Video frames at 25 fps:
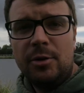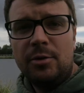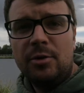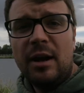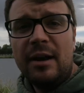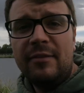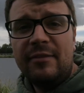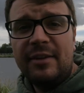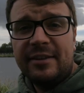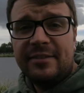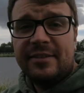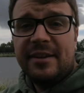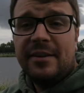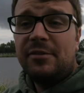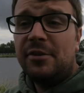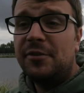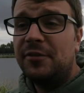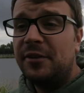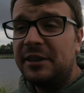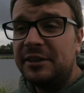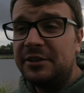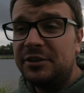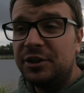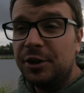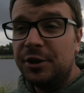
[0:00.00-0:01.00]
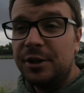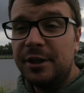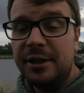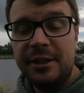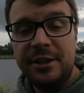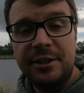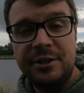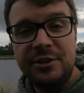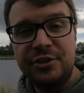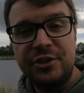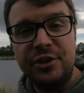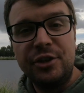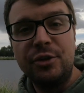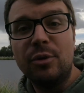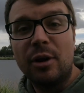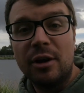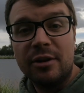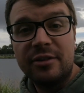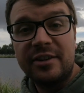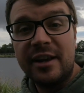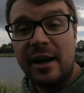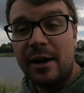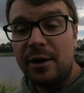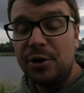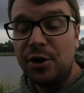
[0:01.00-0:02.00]
Right, that's everything done. 2
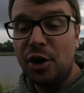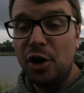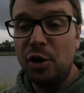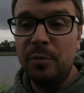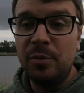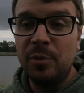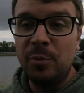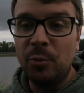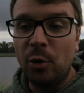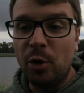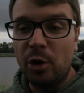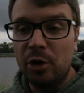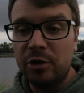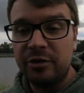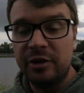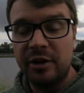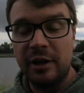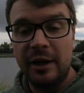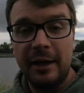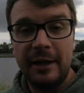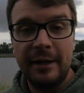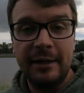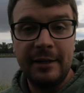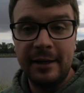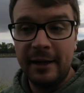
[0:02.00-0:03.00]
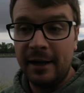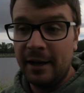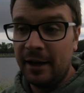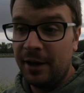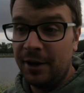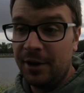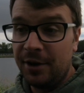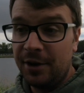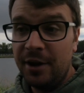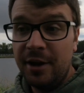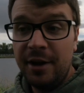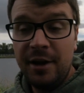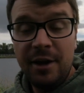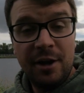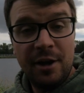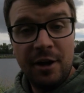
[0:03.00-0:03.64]
rods out in open water and